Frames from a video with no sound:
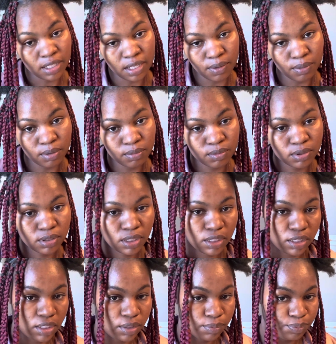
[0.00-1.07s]
that one will like
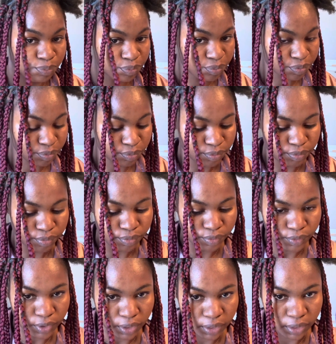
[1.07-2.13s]

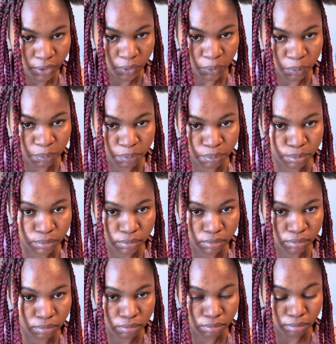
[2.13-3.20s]
help
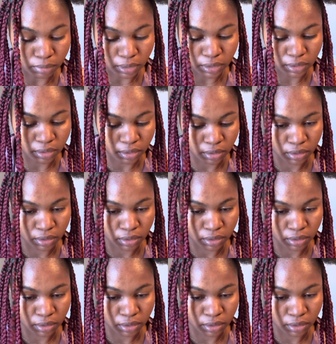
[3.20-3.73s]
me.